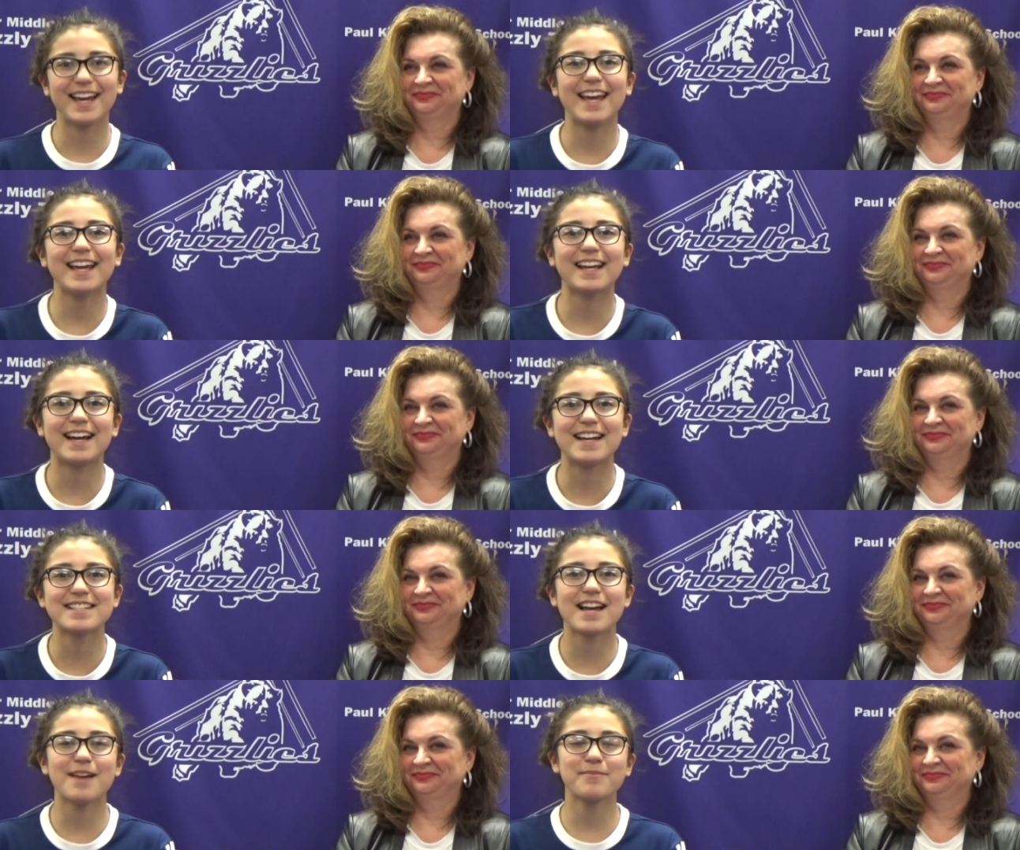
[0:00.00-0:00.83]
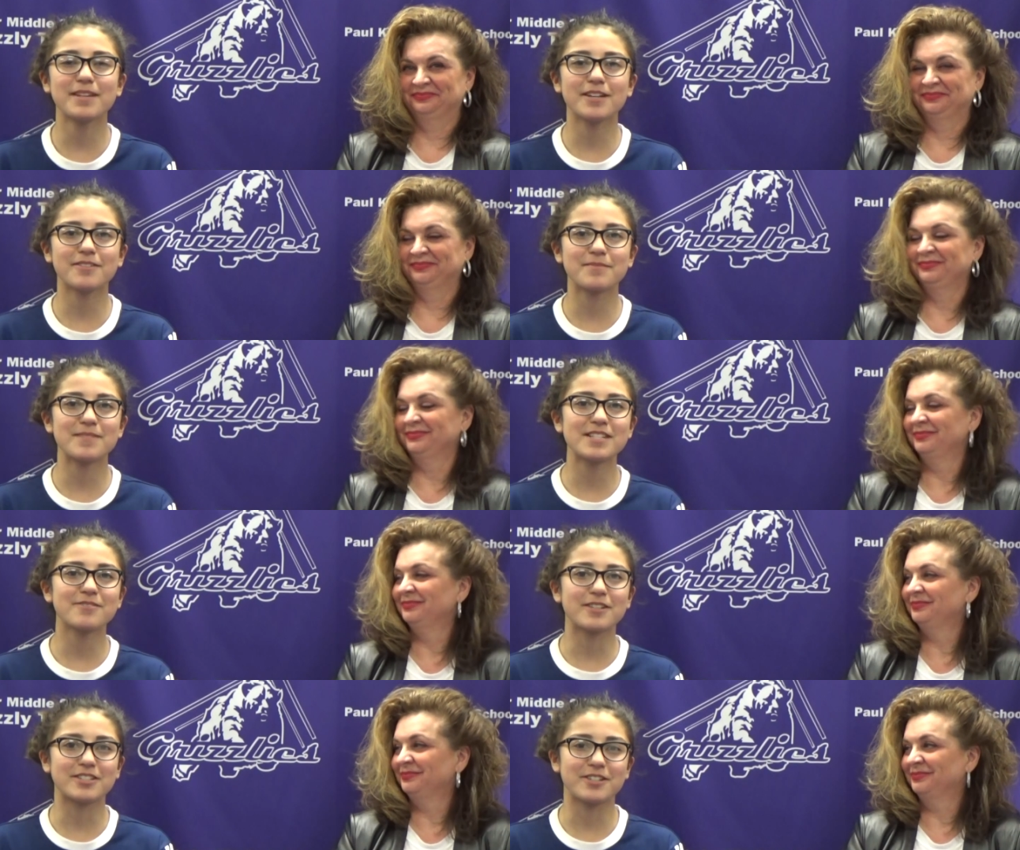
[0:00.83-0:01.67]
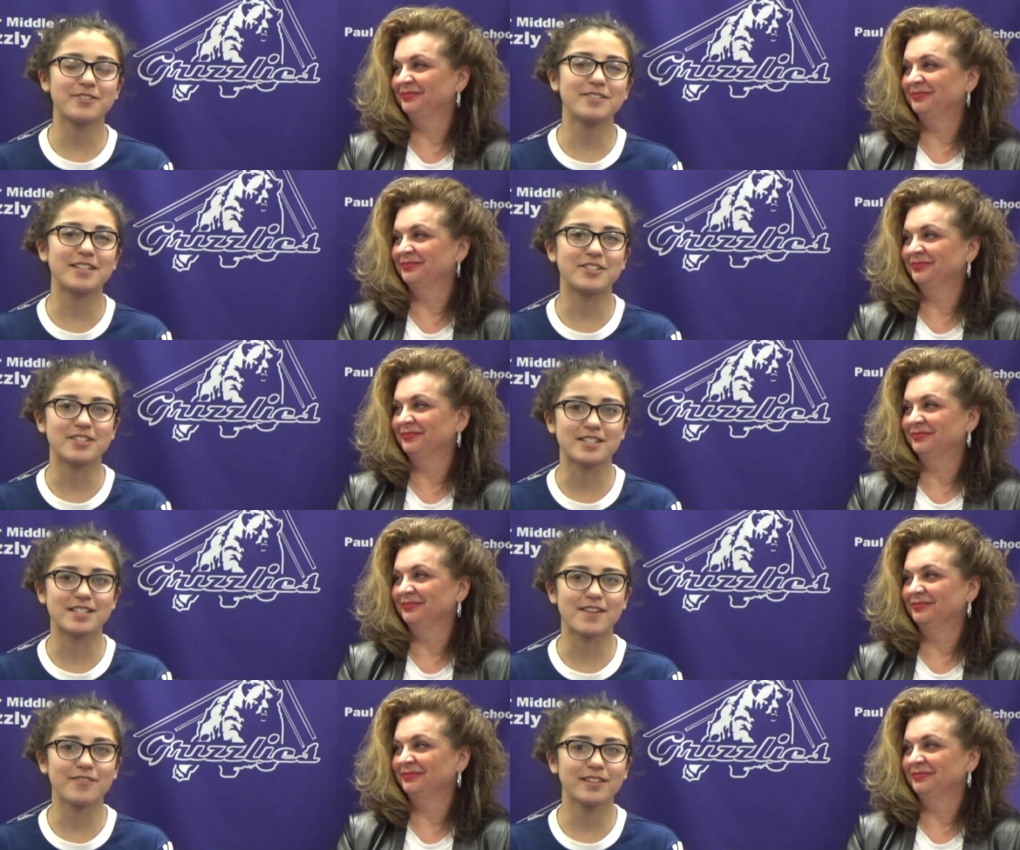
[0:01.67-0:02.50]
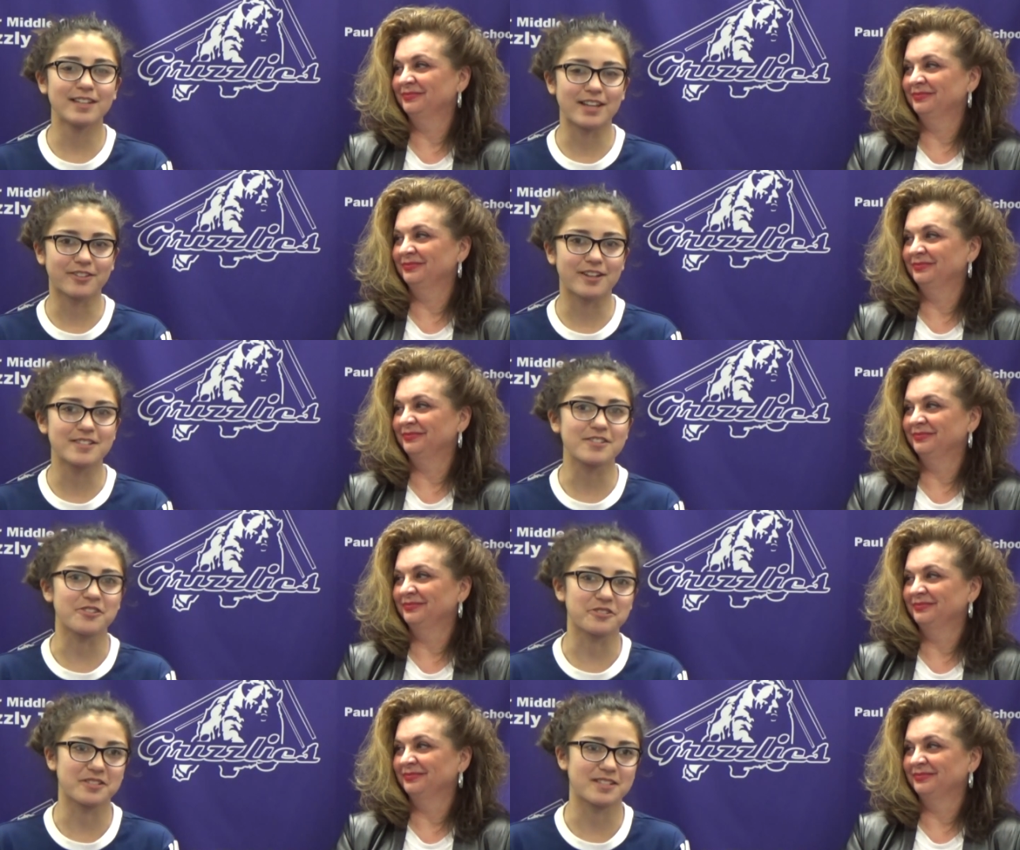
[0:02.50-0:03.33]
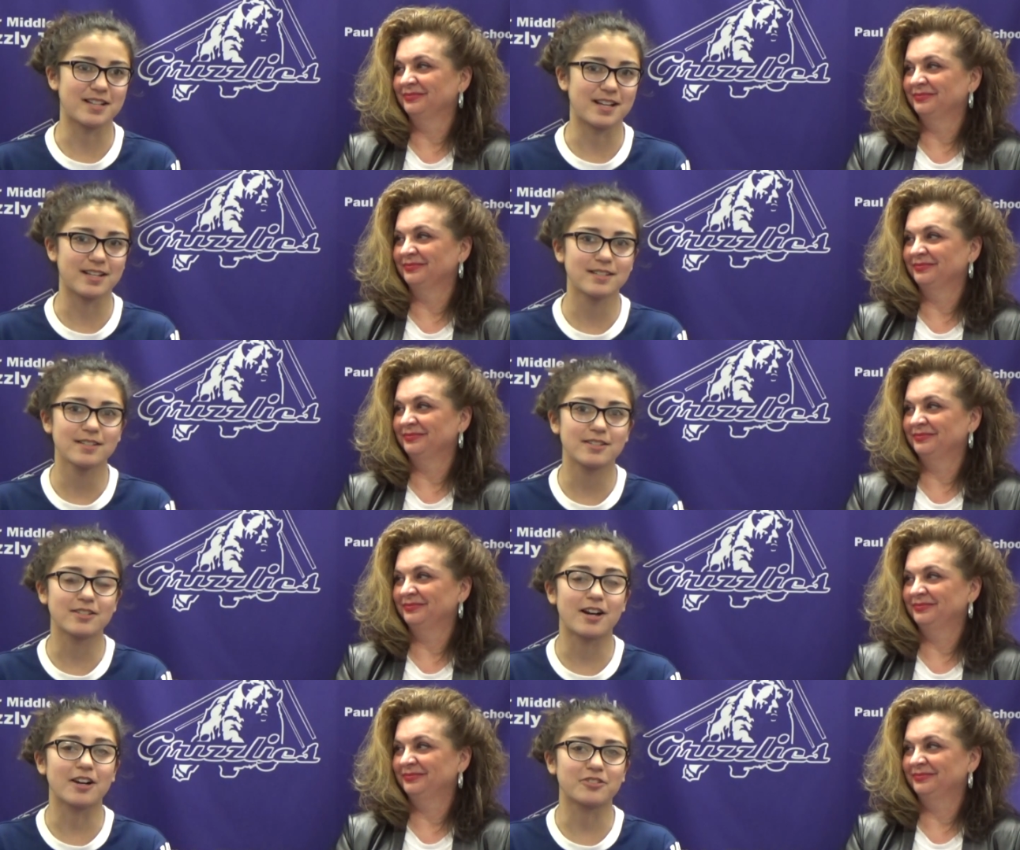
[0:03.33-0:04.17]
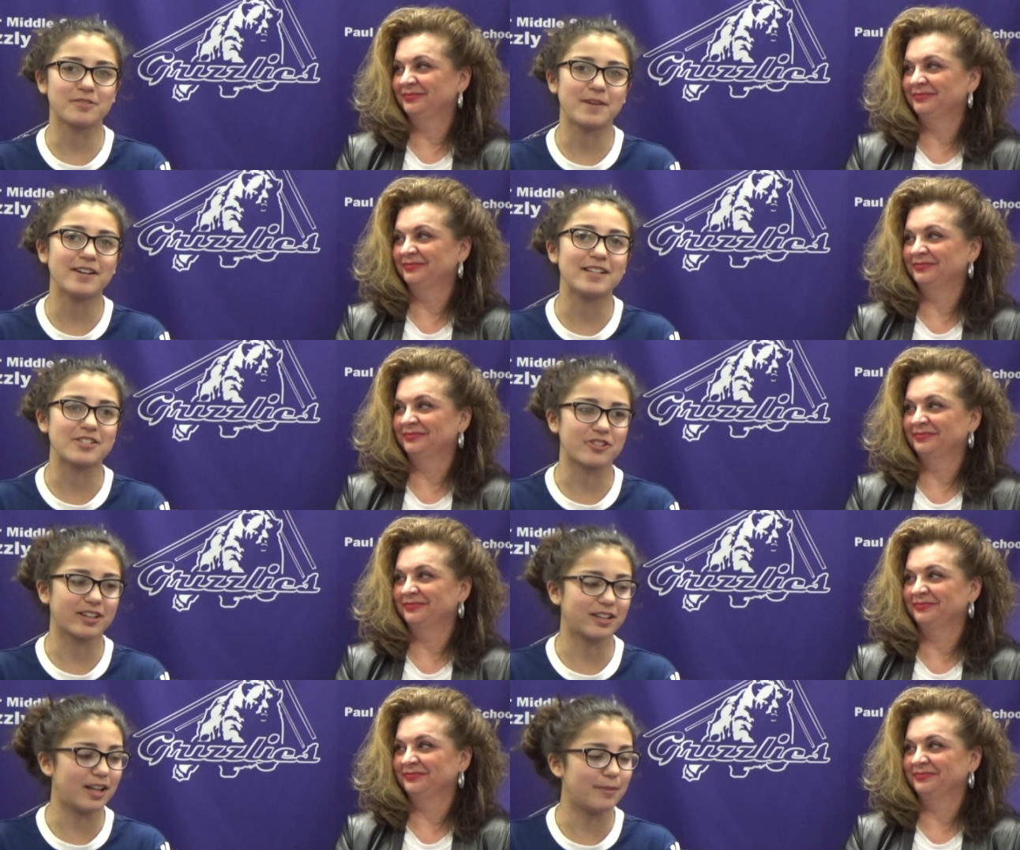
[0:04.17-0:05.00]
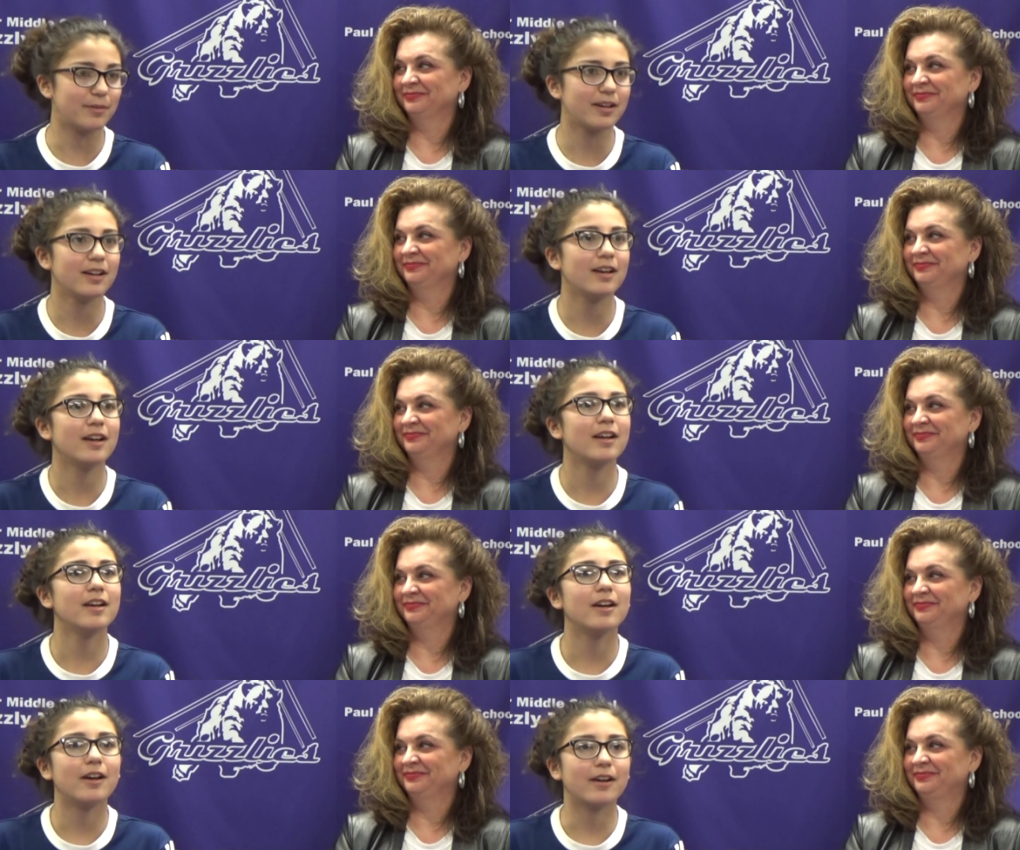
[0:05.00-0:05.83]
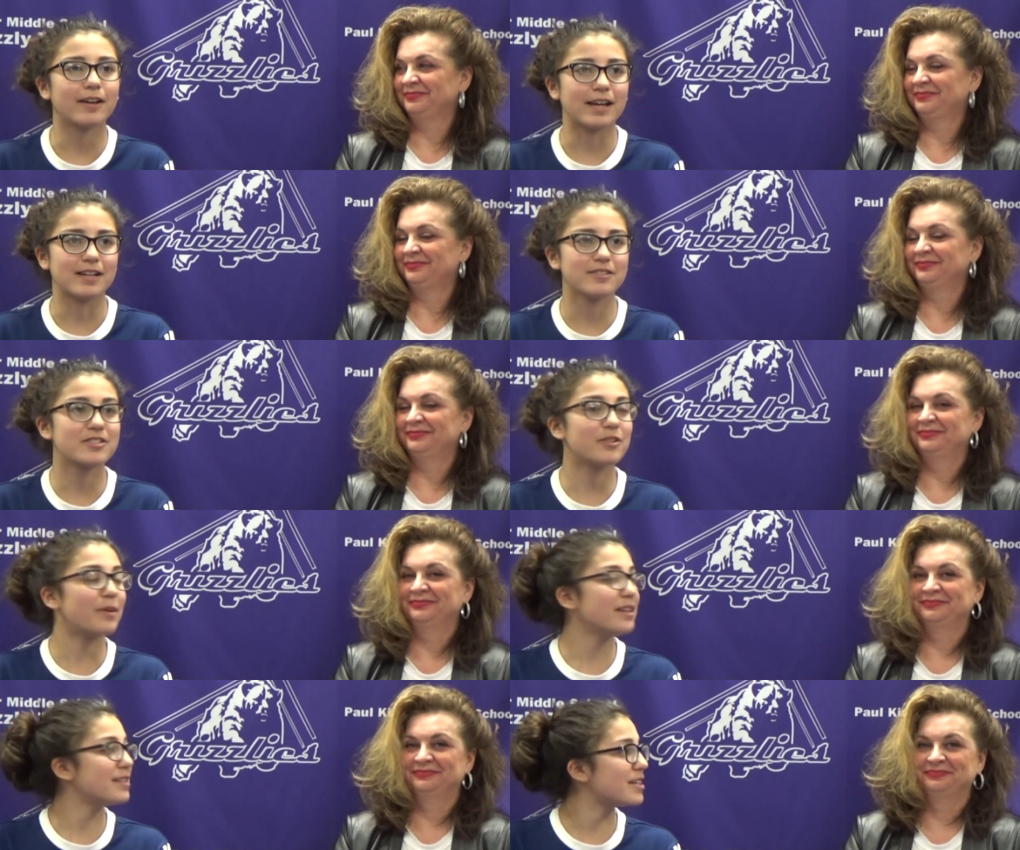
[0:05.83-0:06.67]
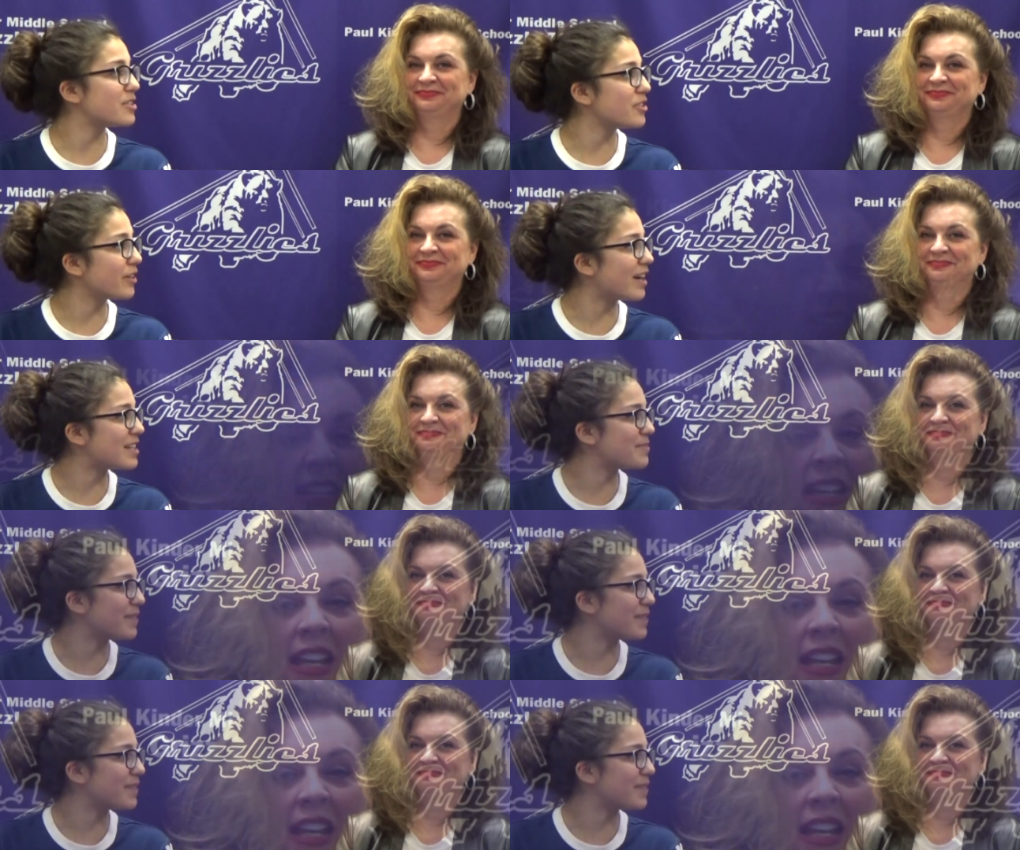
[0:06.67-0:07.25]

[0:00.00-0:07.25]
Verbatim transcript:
Speaker 1: Hey guys, I'm here with Miss Ritchie who teaches 7th and 8th grade social studies to talk to you about History Club. Okay, so what days do you guys